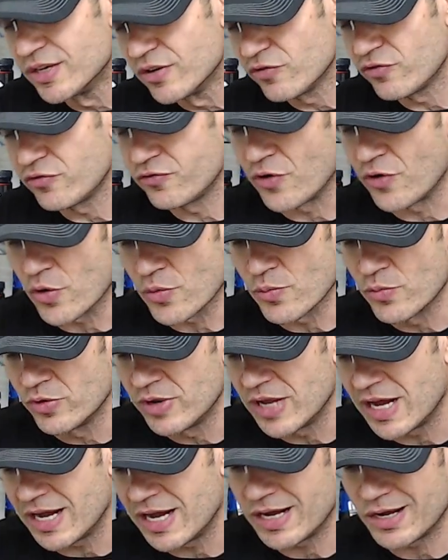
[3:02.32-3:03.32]

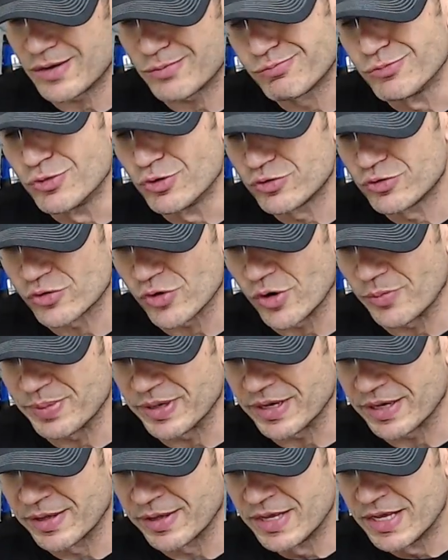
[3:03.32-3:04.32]
formula
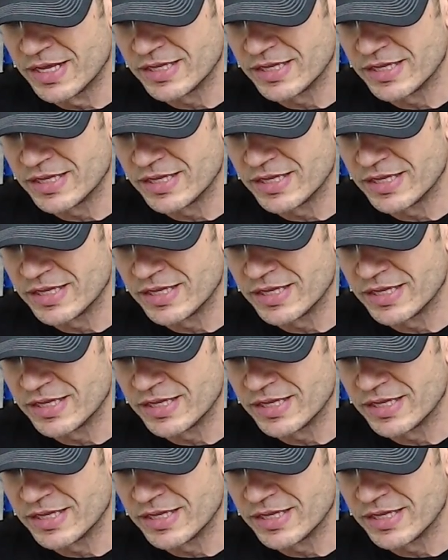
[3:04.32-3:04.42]
nootropic.